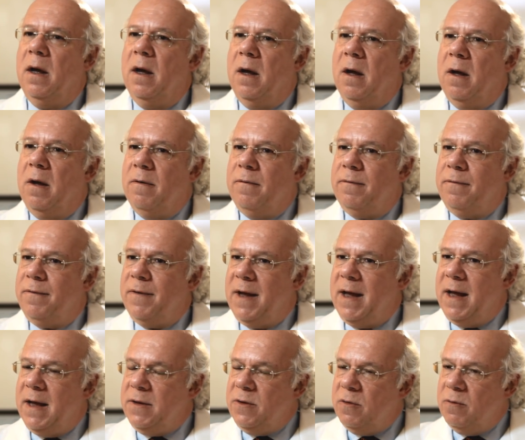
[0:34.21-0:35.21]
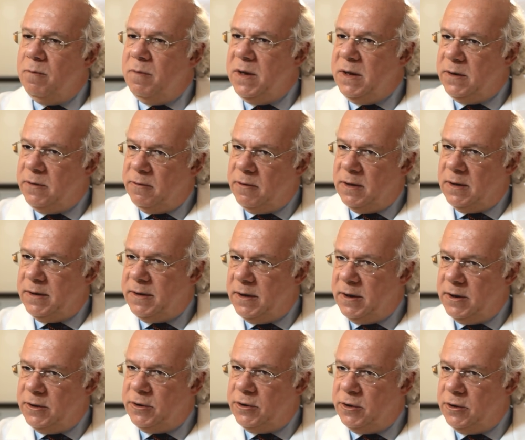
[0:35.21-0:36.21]
of endometrial
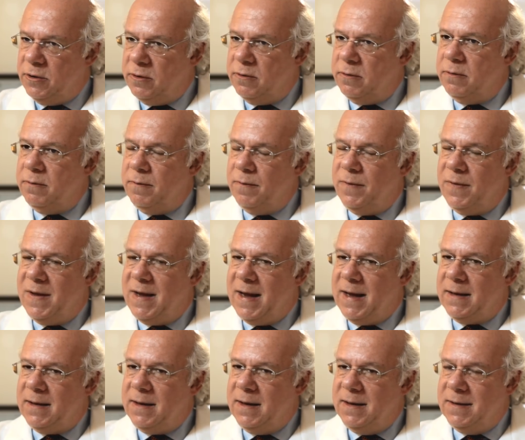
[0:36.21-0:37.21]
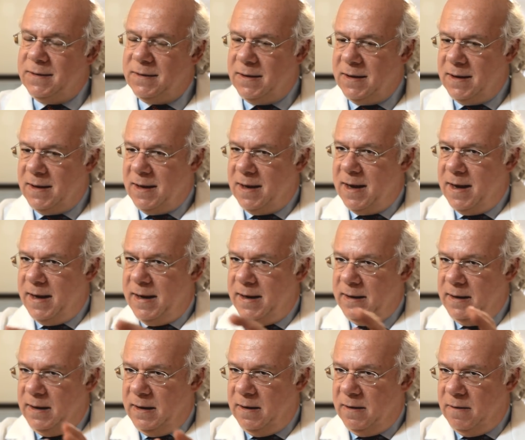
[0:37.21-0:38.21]
tissue that is the
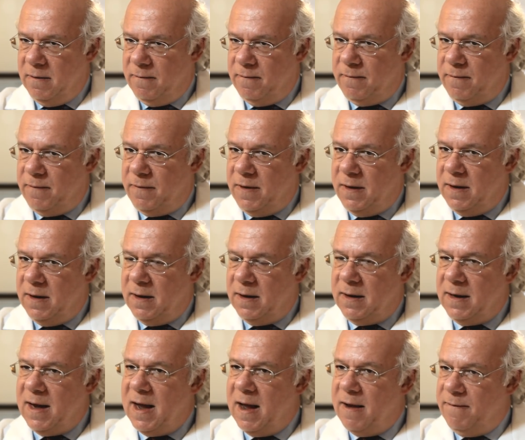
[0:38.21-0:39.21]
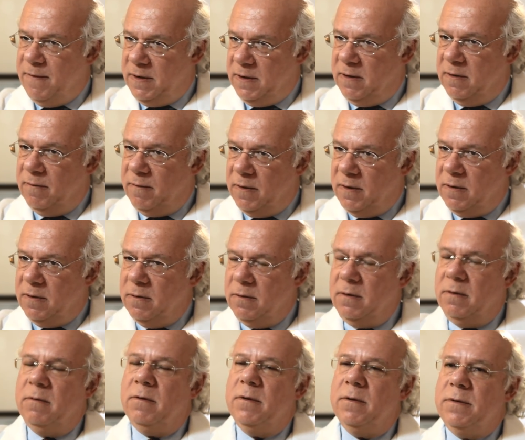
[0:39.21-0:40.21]
lining of the cavity of the
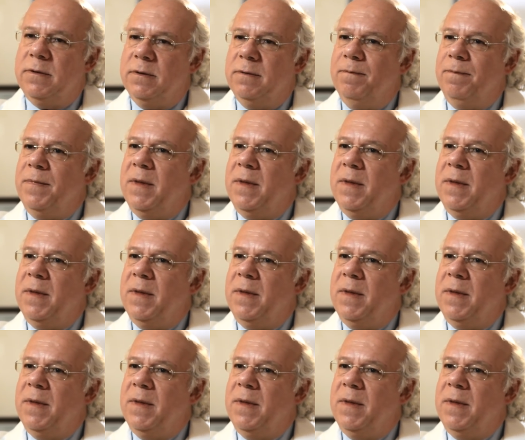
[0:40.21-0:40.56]
uterus